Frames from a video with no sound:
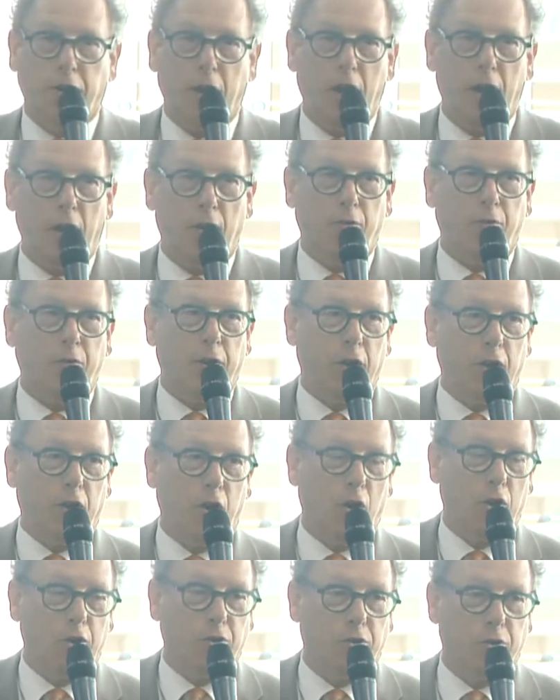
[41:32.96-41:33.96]

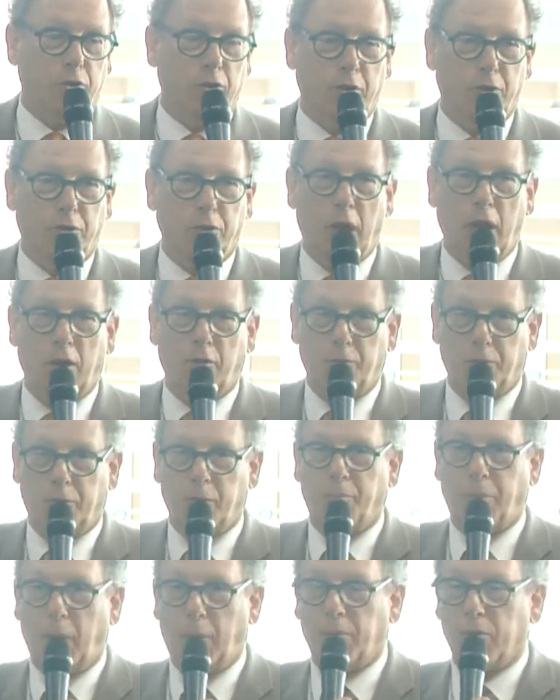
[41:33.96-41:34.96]
to
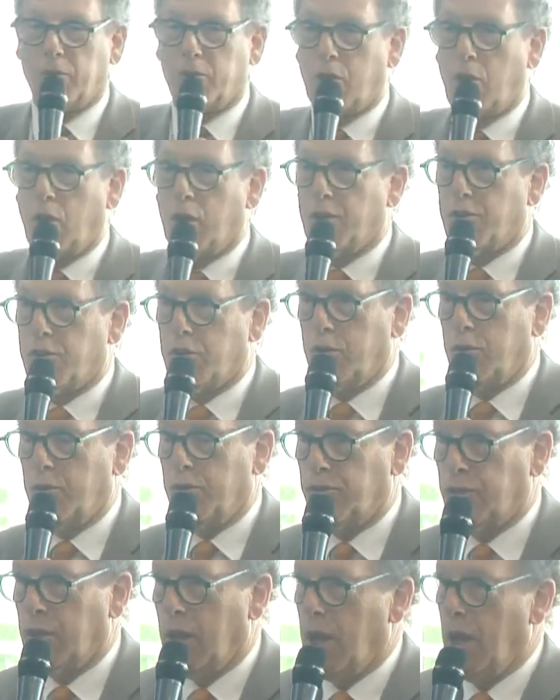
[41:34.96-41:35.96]
publish
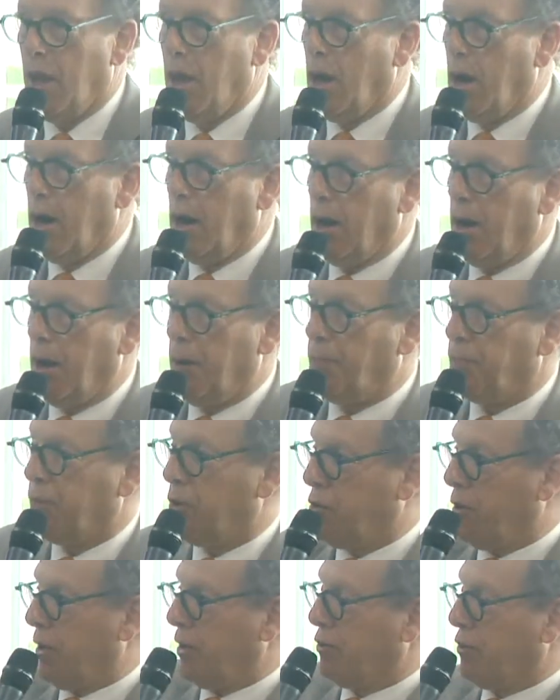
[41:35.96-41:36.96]
cartoons.
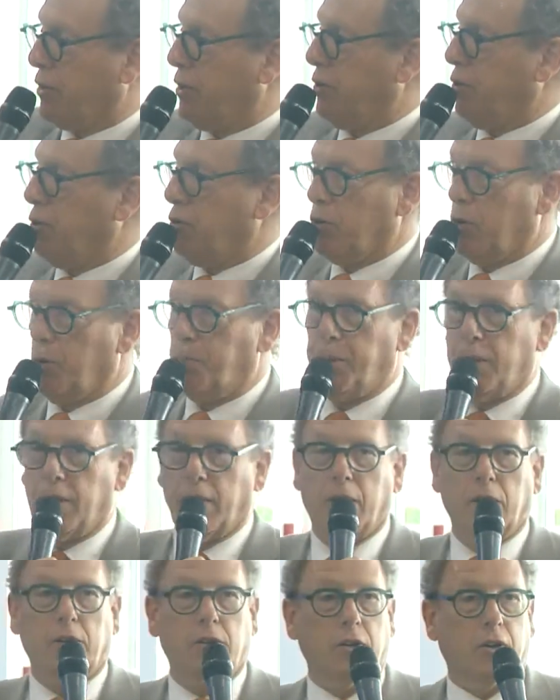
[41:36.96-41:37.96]
Chris, can you do
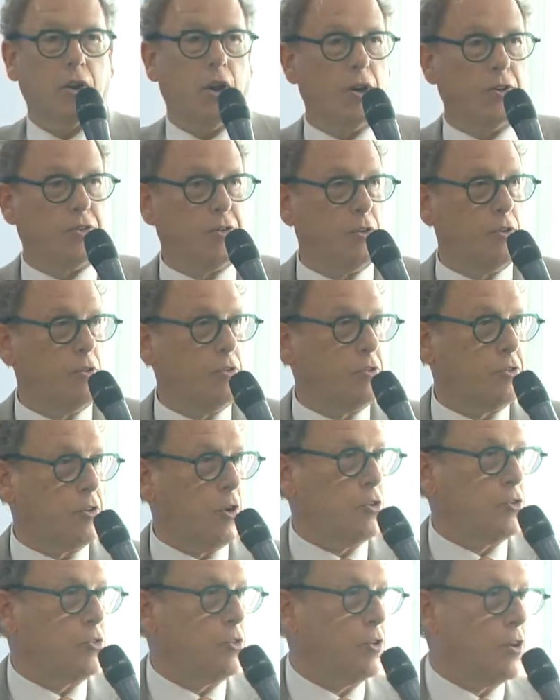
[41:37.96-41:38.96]
political cartoons,
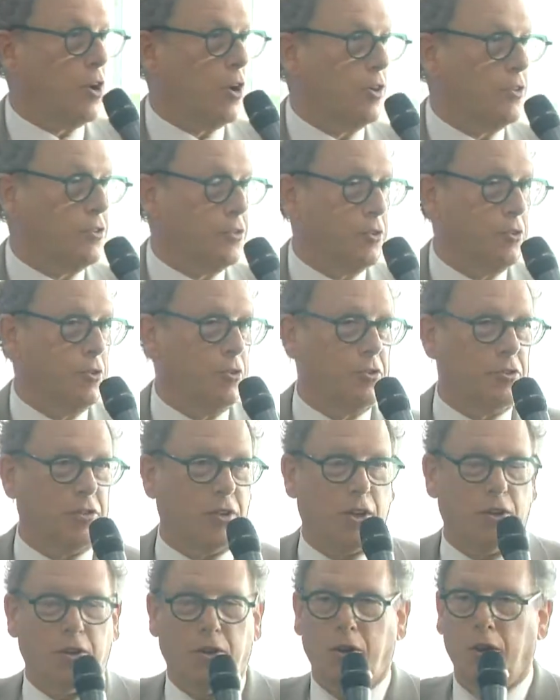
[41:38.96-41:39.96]
social cartoons?
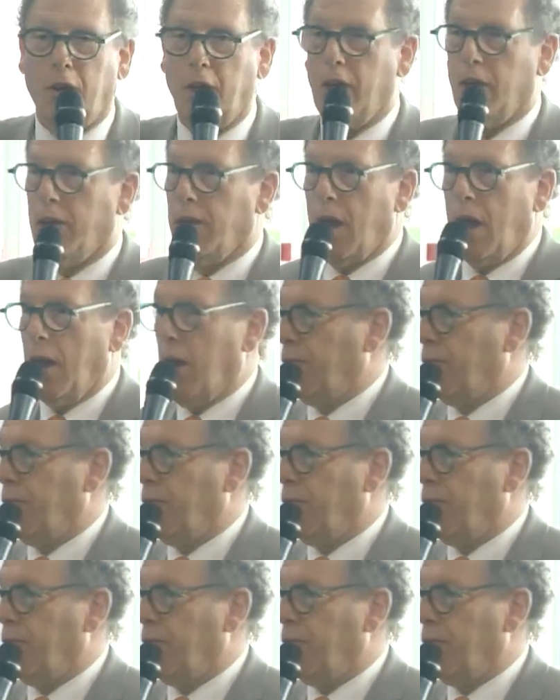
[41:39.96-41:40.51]
Can you?" "Yeah,